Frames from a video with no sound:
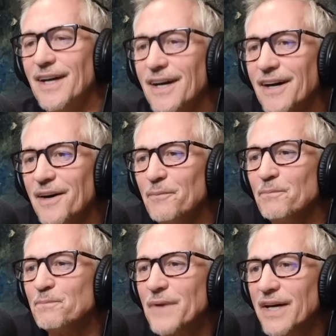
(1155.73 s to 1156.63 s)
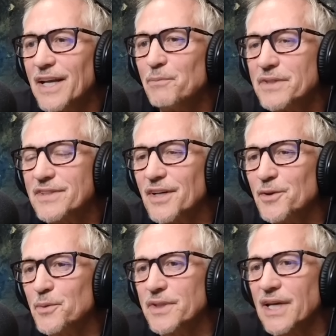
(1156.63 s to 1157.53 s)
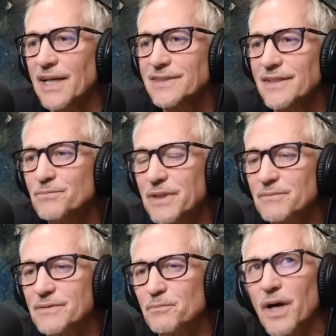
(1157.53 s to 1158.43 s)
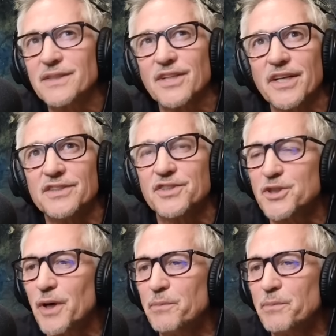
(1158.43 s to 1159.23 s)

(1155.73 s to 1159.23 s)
um, an episode with Gazza. That uh, might turn into two